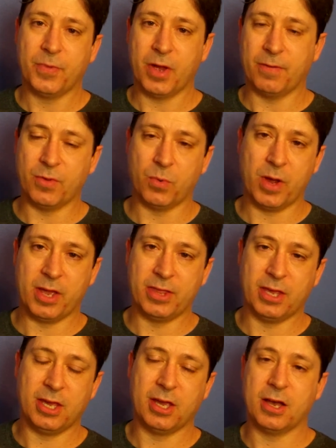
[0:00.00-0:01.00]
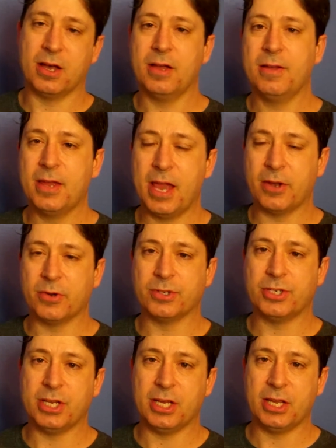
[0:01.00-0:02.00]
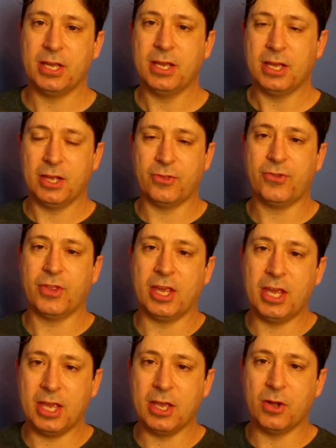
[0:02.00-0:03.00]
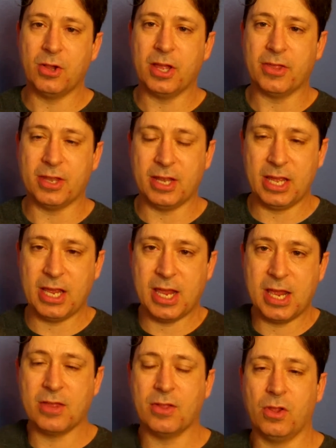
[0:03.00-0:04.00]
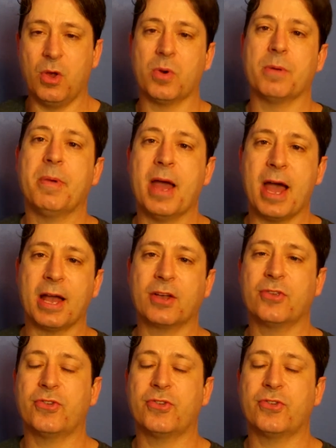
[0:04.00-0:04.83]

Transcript: of the way the energy hits the heel and the knee and the lower back.